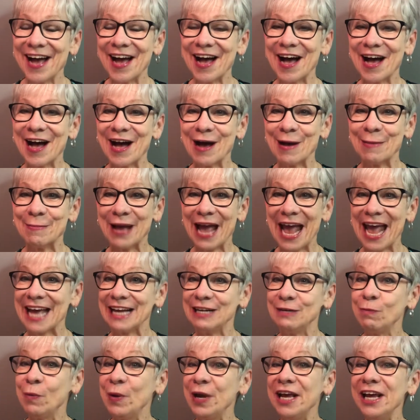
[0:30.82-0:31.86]

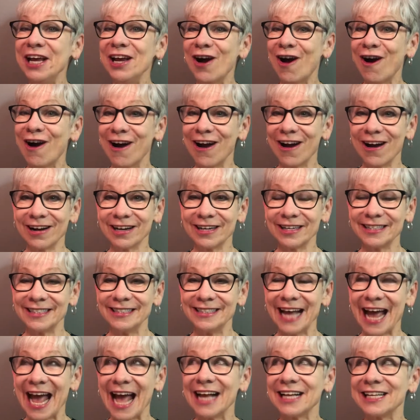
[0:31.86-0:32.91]
And we are
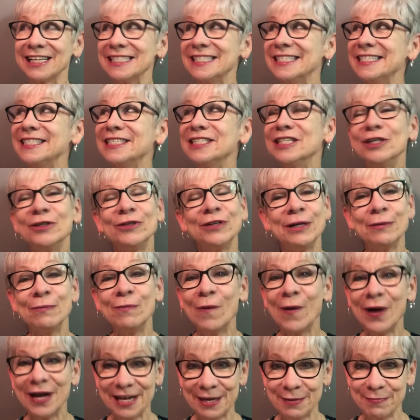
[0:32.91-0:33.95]
considering
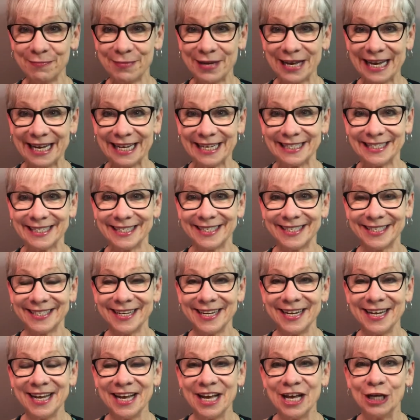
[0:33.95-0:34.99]
what it means
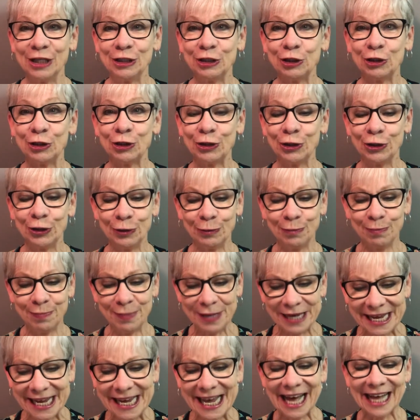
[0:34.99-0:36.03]
to
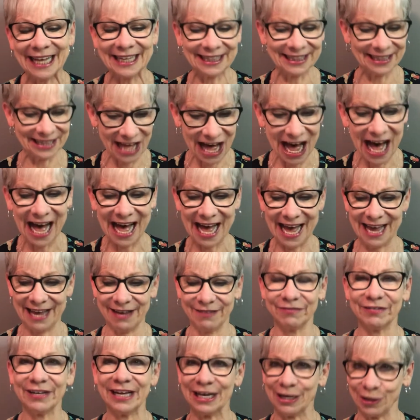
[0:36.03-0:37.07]
be
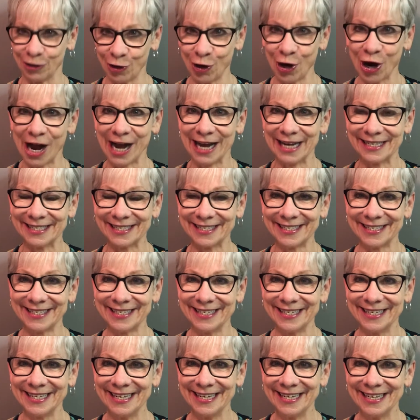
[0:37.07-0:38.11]
alive in Christ.
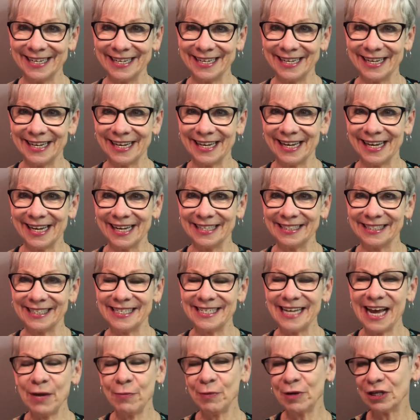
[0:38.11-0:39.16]

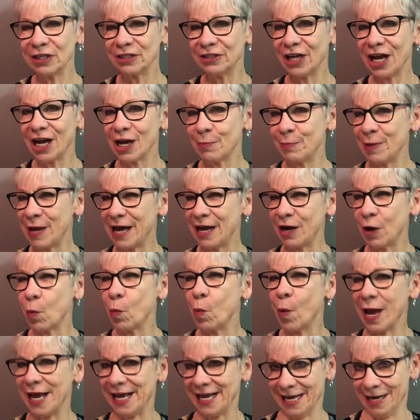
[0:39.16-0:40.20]
Today we're going to talk about a
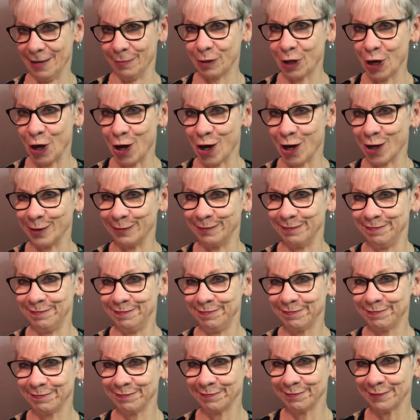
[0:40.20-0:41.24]
wake-up call.
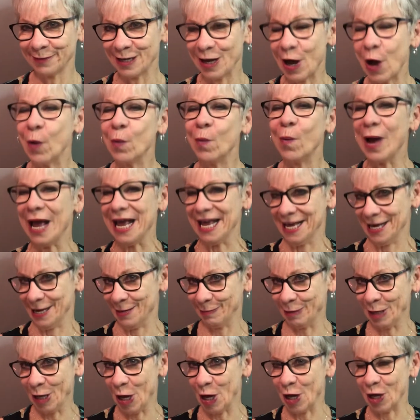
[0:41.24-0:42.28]
A
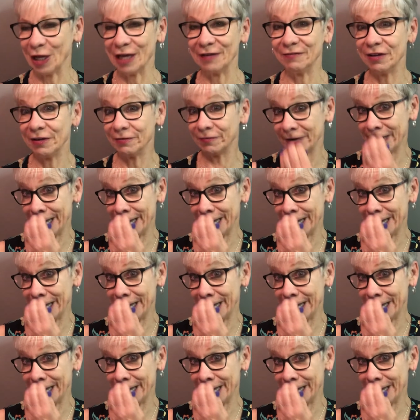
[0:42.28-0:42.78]
wake-up call. Have you ever